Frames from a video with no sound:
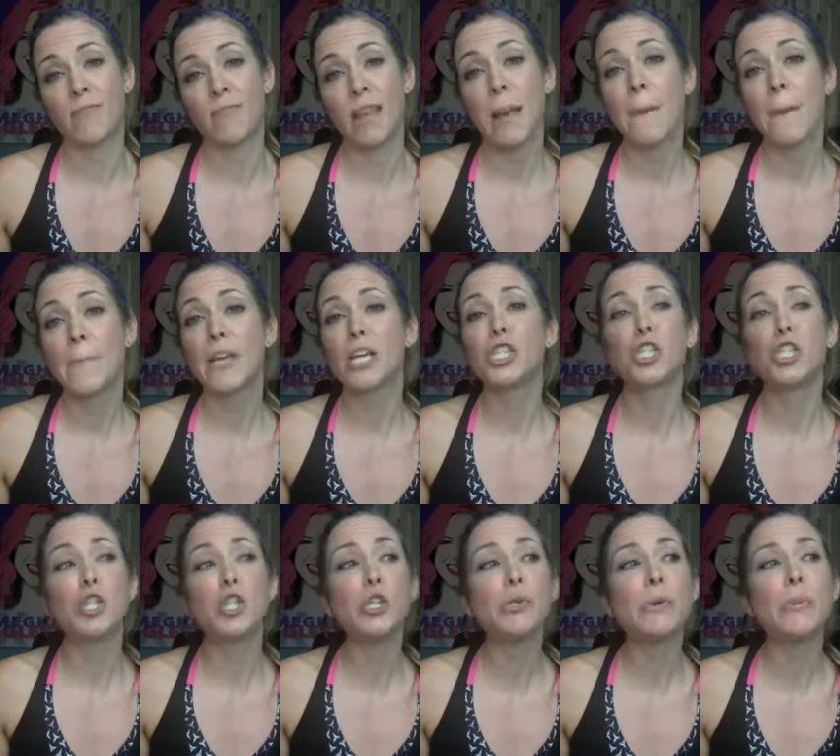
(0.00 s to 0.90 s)
Because
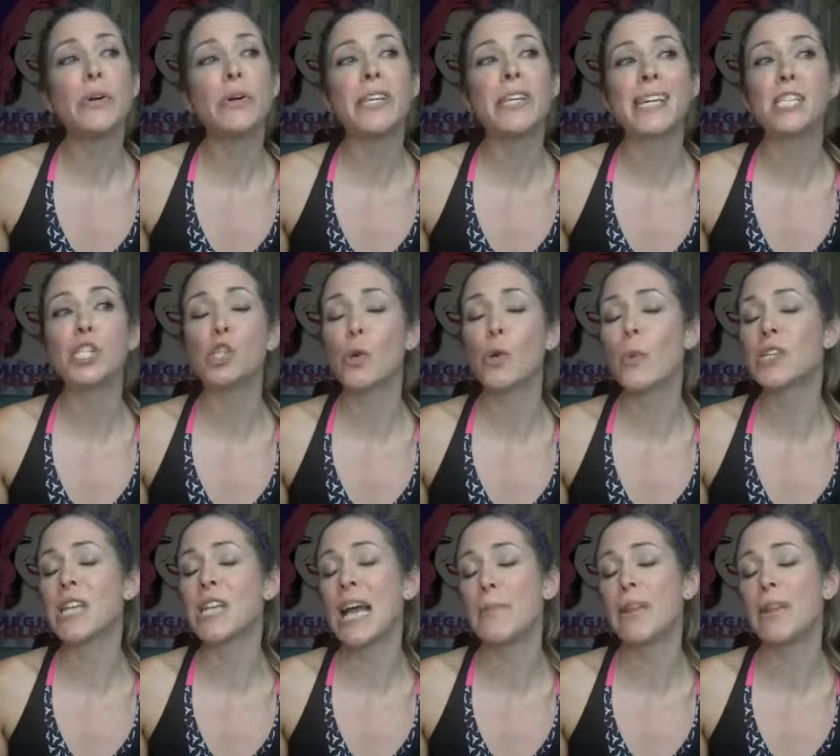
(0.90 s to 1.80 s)
you should be putting in so much
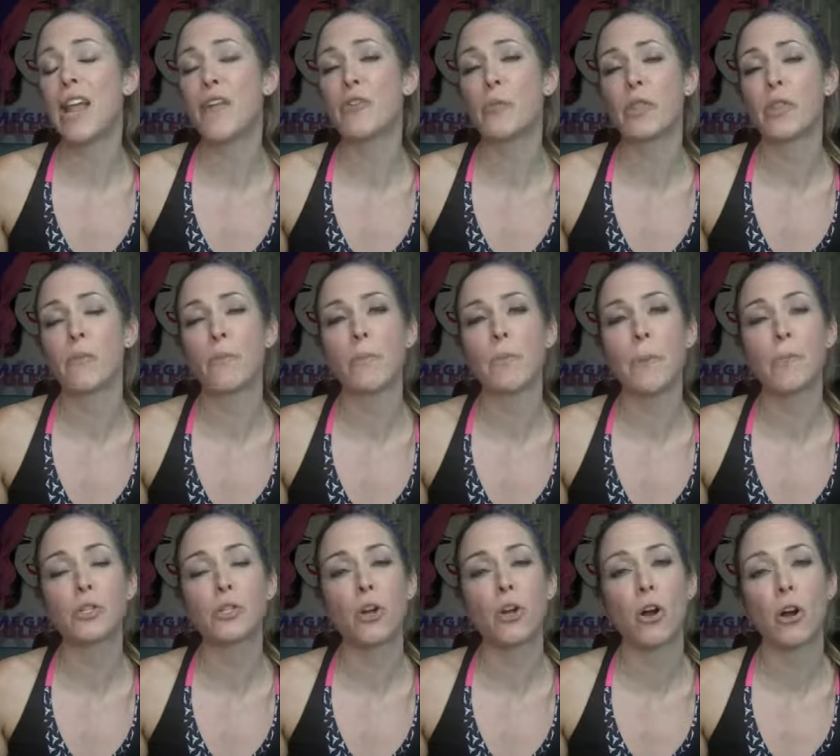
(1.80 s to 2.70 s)
time and effort when the
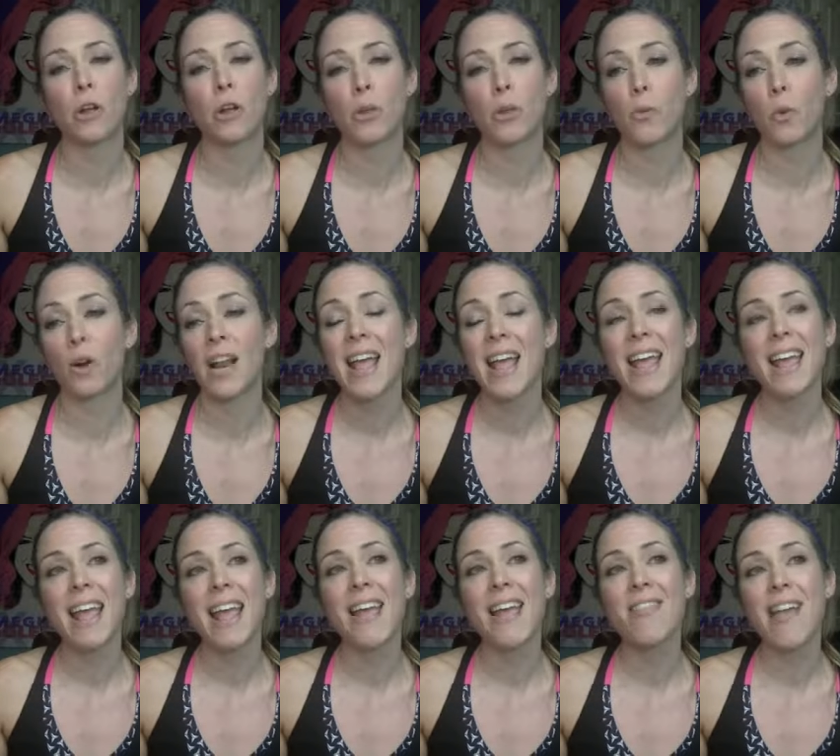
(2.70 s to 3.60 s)
numbers aren't on the board.
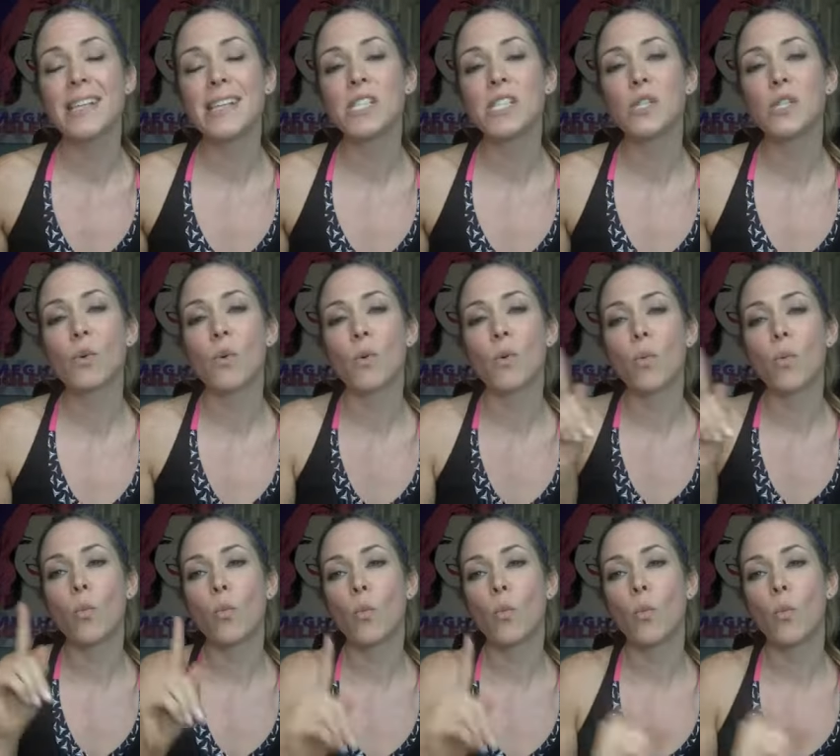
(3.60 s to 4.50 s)
And that's
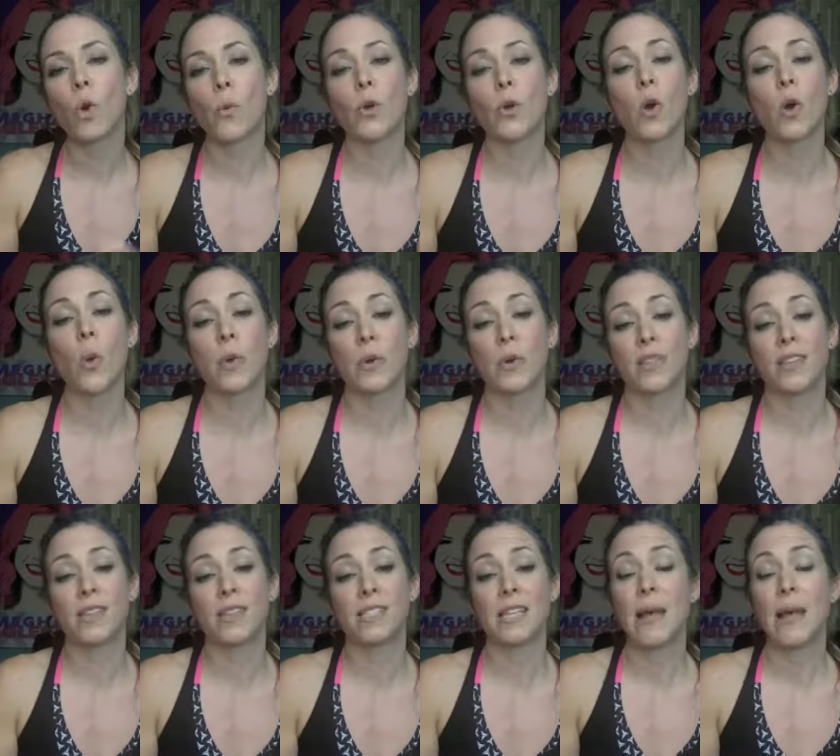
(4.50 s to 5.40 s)
where we're going with
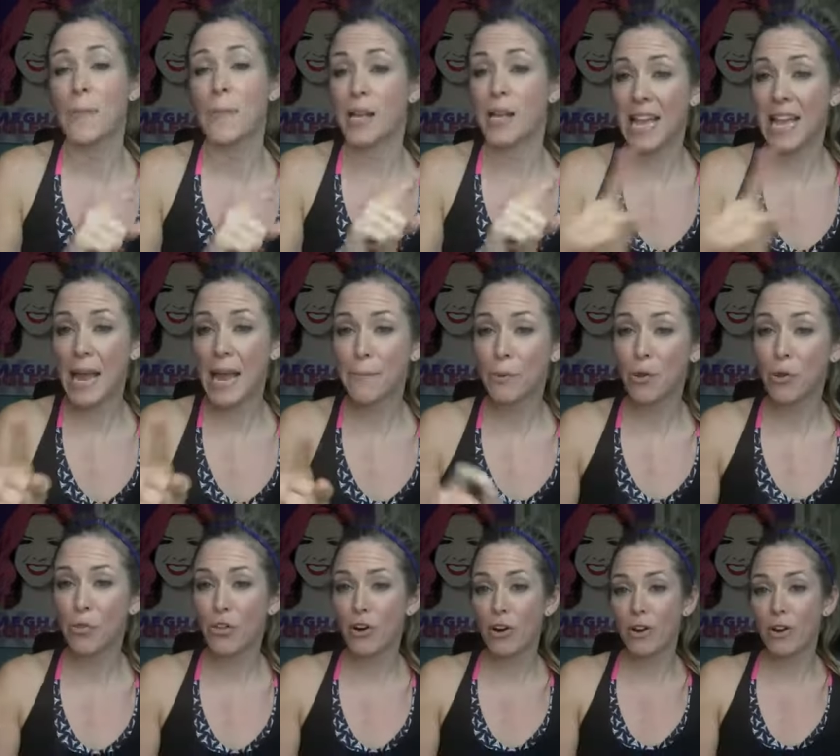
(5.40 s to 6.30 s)
this. Because April
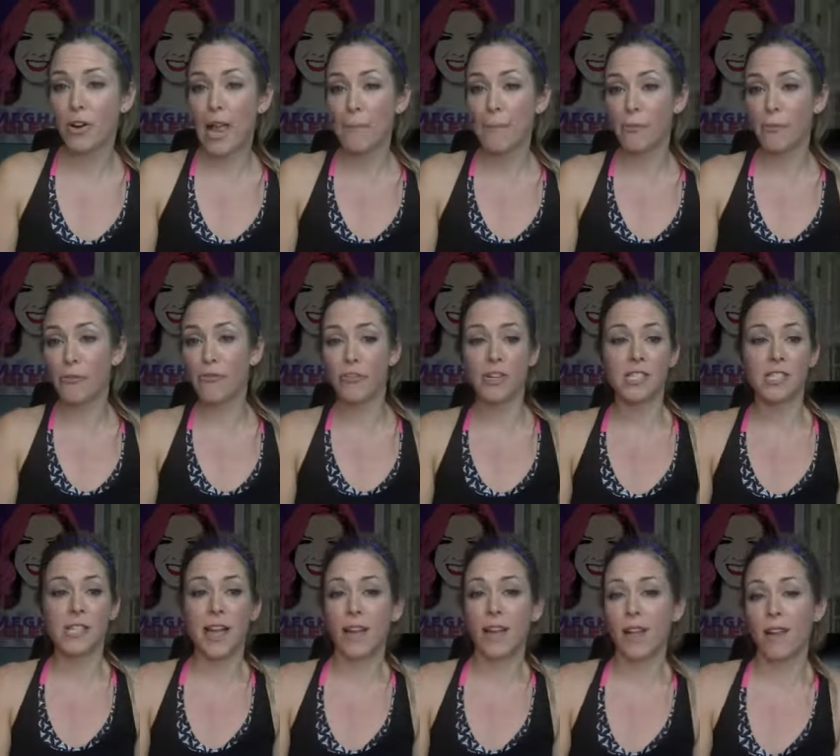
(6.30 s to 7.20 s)
3rd, April
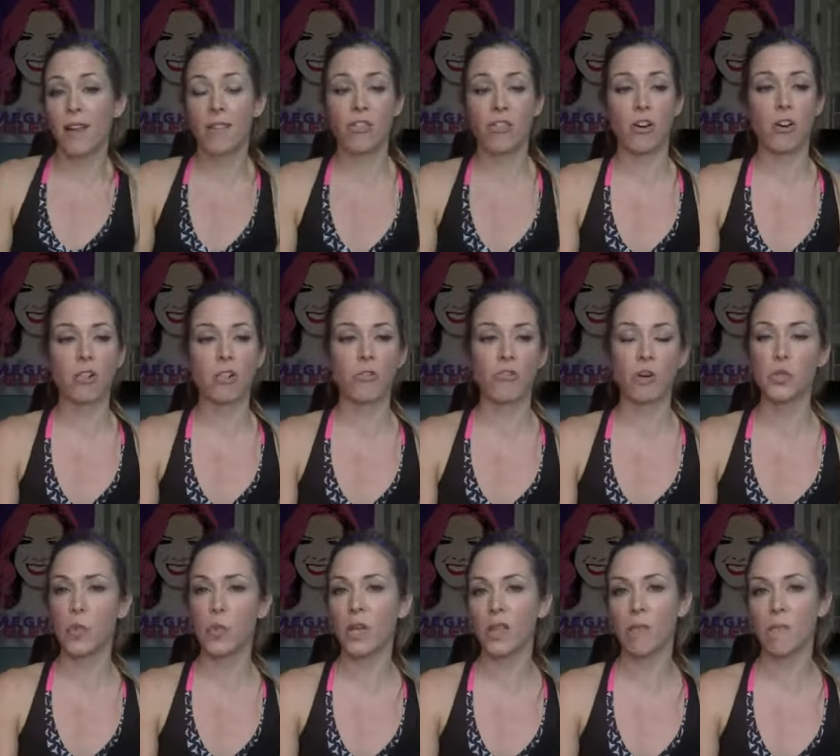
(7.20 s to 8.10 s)
1st, 2nd, 3rd, the
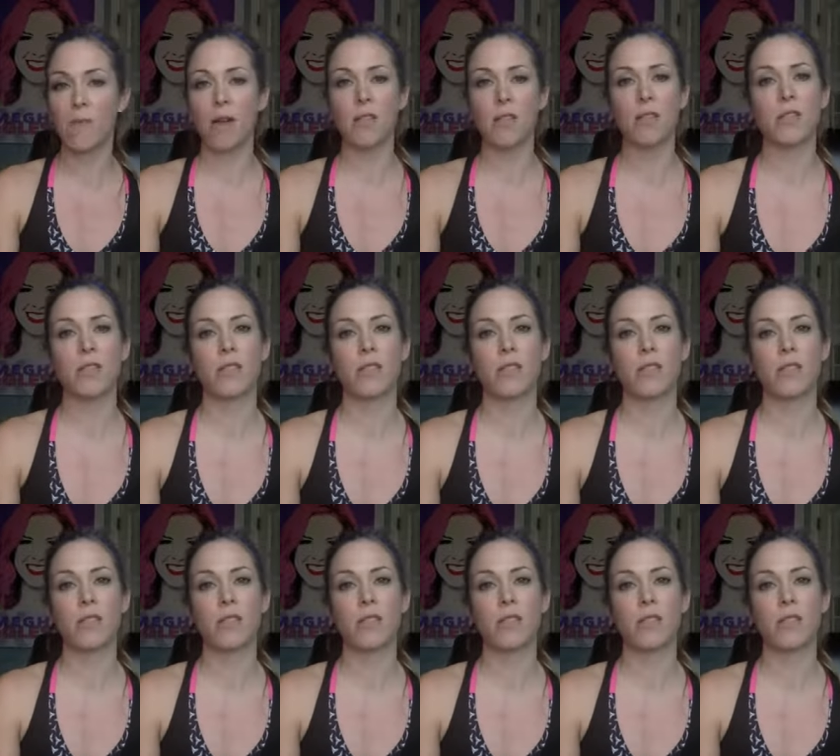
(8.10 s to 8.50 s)
first week of the month,